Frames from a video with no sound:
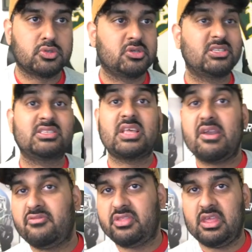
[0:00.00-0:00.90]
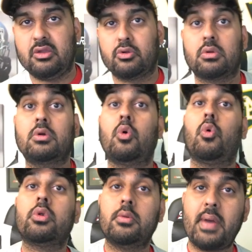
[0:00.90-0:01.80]
or a safety, or a
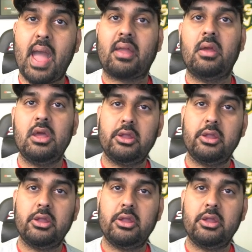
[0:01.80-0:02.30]
cornerback